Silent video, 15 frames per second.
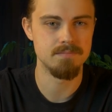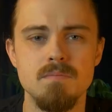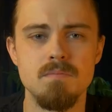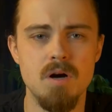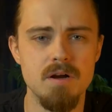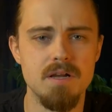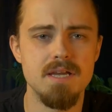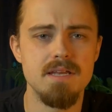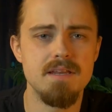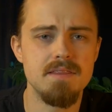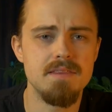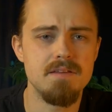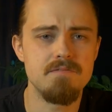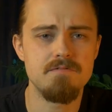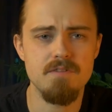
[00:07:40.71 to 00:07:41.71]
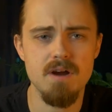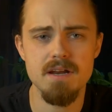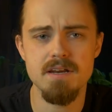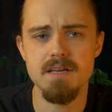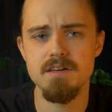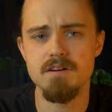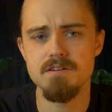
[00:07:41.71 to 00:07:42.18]
marking and then
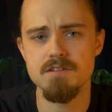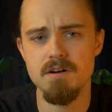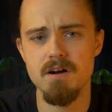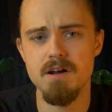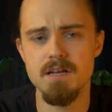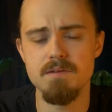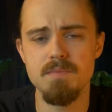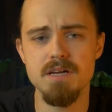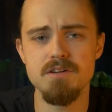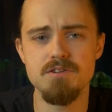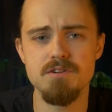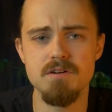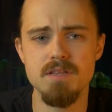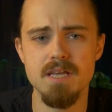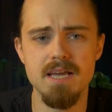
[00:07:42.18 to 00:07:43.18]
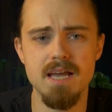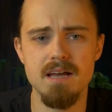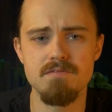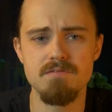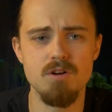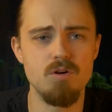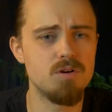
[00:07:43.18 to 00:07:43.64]
frightening your target makes sure they
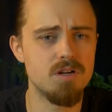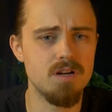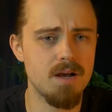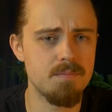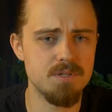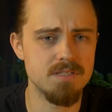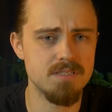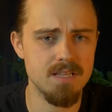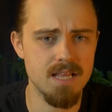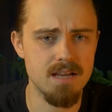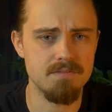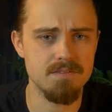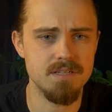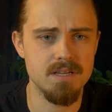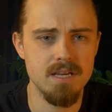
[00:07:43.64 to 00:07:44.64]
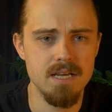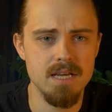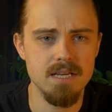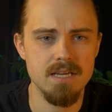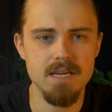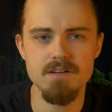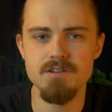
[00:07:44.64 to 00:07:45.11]
have no good options left.
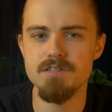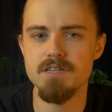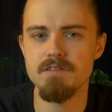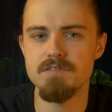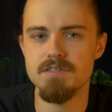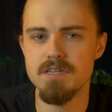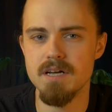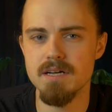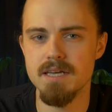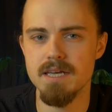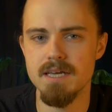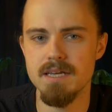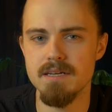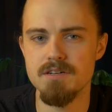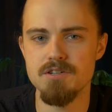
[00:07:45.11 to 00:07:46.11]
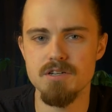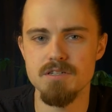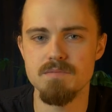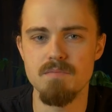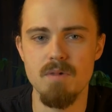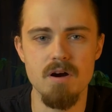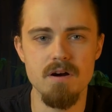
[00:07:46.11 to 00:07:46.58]
Get yourself stuck in and
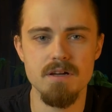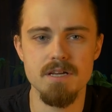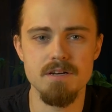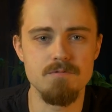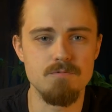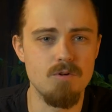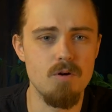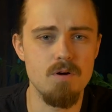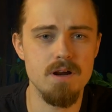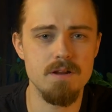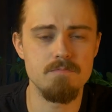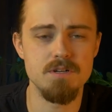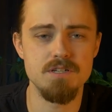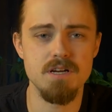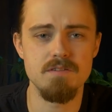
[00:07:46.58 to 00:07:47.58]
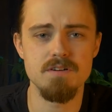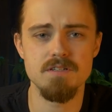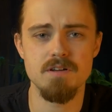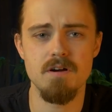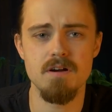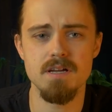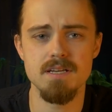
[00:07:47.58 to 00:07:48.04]
just mark and roar at whichever
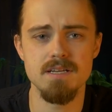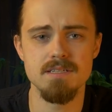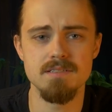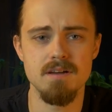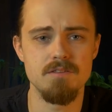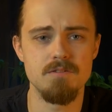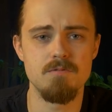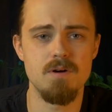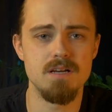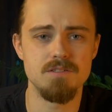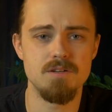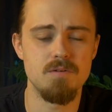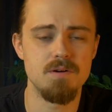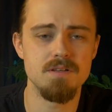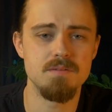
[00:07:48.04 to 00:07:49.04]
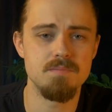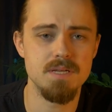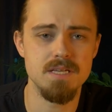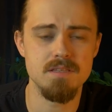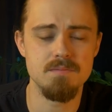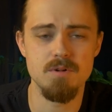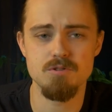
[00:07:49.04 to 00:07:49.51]
target is otherwise going to
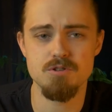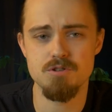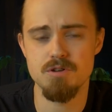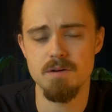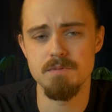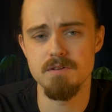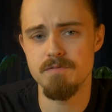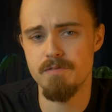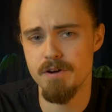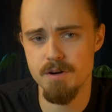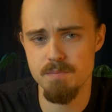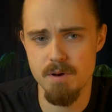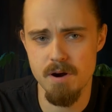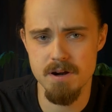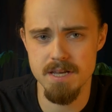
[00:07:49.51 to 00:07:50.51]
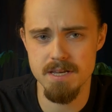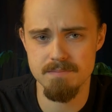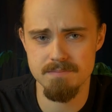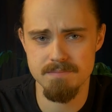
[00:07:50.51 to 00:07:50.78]
be the most trouble for your party.